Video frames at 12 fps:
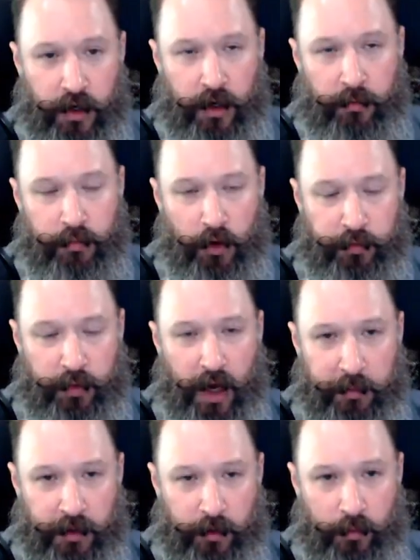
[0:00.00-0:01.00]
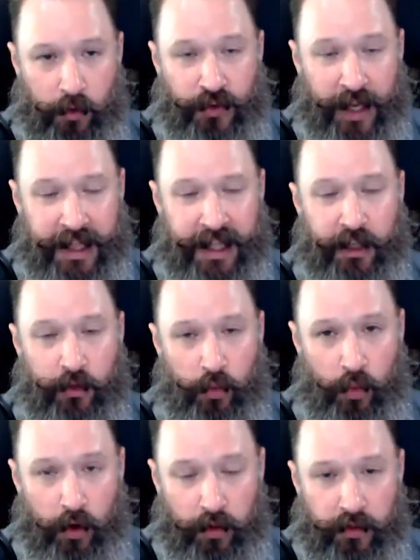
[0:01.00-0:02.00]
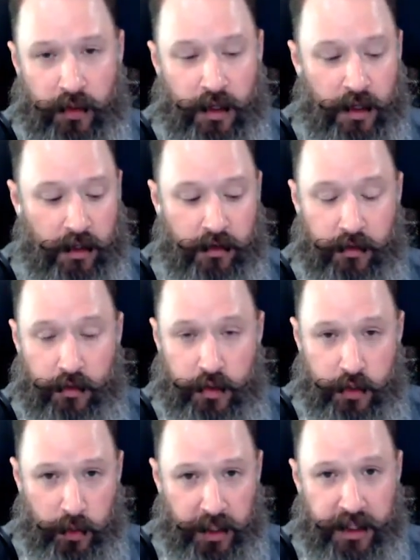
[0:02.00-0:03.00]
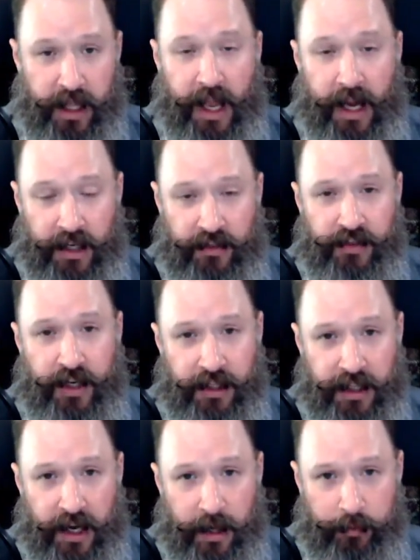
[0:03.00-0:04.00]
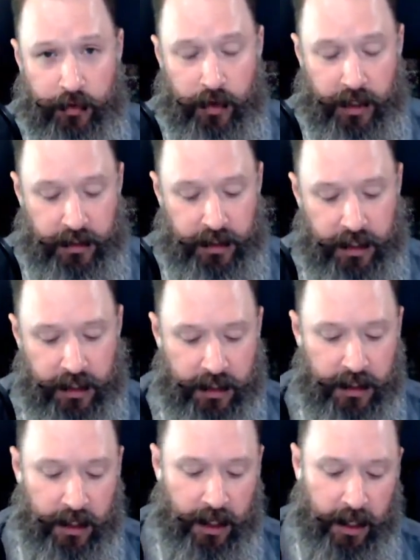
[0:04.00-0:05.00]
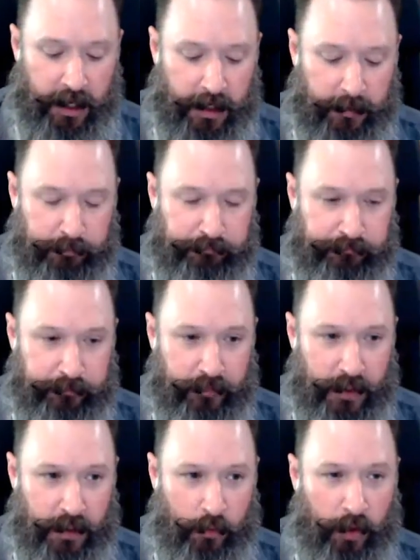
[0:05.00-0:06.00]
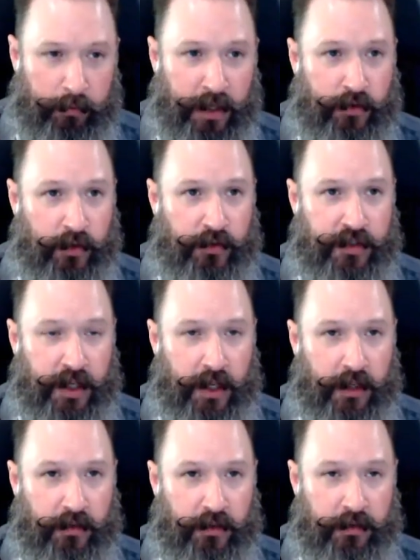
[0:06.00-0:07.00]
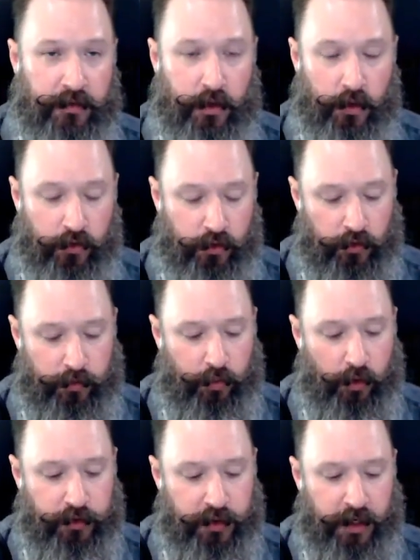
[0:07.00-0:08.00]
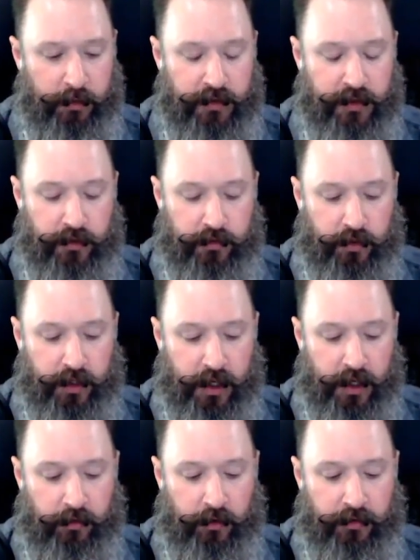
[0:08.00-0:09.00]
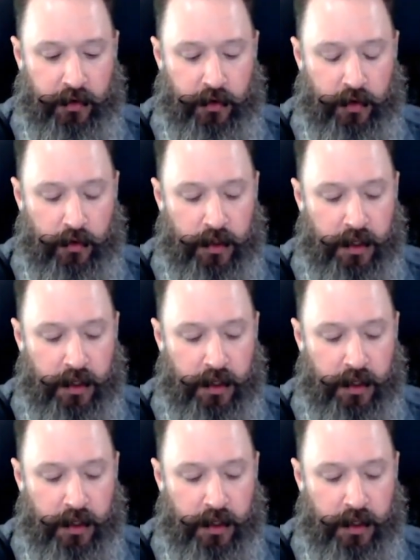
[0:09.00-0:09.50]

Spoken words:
most popular boards. I think it's worth doing that and setting that up correctly. Um, what Pinterest does, if you use those portrait images for the cover photo,